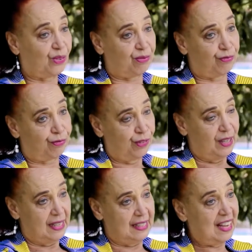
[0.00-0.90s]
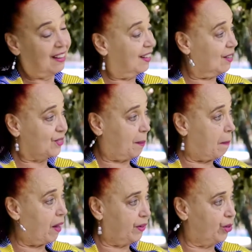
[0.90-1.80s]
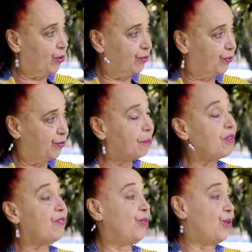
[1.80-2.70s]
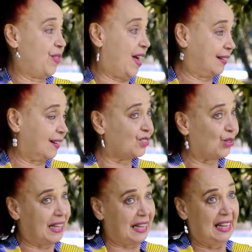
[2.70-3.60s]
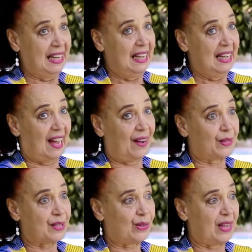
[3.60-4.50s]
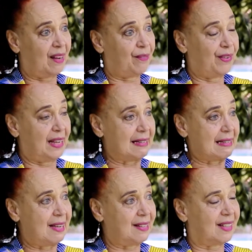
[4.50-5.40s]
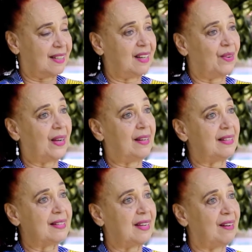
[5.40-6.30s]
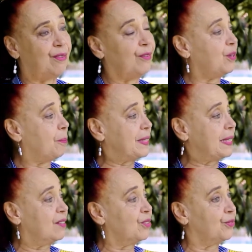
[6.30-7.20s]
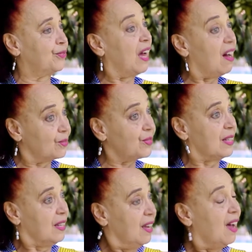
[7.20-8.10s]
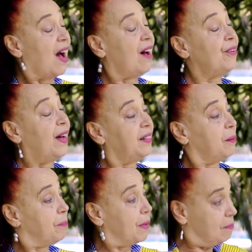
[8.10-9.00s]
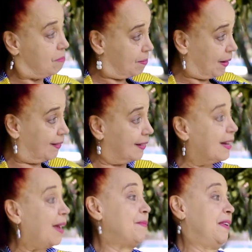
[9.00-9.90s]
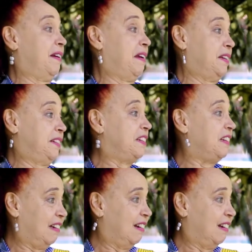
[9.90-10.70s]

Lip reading: of young girls are married off before that. Actually, I was looking at figures yesterday where they said 50% of girls have had a baby by the time they're 19.